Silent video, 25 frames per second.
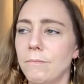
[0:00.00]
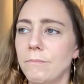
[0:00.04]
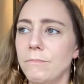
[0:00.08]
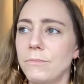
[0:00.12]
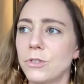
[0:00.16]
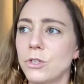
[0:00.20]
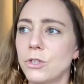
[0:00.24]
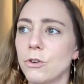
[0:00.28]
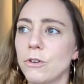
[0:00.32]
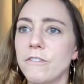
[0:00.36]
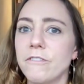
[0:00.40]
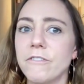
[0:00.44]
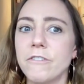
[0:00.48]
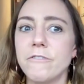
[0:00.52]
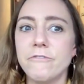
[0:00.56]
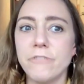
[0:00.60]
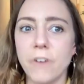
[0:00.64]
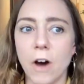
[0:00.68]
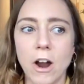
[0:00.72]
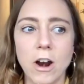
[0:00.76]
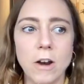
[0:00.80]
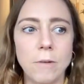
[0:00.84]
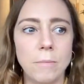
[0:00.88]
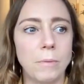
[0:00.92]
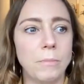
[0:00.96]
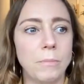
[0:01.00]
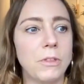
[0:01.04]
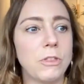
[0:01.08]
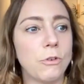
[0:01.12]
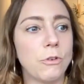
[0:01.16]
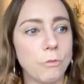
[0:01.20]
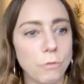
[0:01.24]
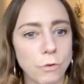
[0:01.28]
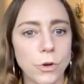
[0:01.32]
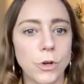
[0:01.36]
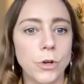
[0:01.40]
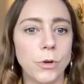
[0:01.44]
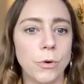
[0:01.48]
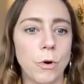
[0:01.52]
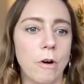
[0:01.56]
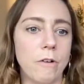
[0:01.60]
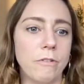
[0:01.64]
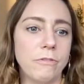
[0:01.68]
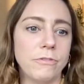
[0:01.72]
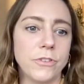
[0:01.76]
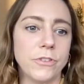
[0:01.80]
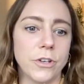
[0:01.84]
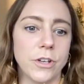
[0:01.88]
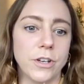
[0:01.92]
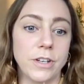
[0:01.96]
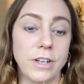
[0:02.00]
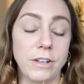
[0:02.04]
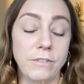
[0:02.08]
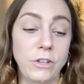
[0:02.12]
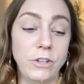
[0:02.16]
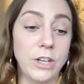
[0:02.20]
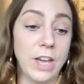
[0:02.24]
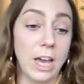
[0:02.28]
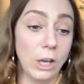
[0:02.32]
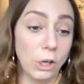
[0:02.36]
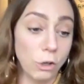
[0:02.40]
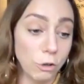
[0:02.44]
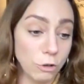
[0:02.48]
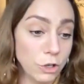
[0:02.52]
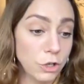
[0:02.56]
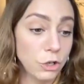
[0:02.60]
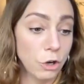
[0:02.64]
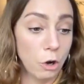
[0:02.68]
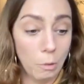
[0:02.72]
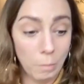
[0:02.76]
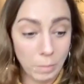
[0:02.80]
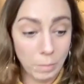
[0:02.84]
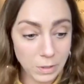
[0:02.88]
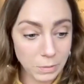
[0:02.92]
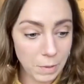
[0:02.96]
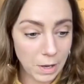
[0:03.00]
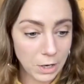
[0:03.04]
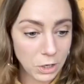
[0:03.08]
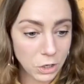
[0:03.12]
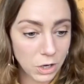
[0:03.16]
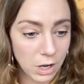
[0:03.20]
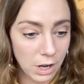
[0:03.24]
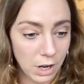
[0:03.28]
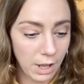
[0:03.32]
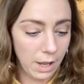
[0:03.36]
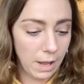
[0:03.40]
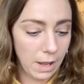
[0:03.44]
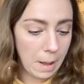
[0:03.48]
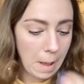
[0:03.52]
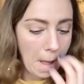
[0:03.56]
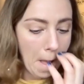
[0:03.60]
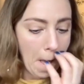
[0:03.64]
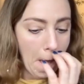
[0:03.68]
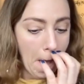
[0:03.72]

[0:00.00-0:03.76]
sort of environment with crew often, if you get a good job, especially.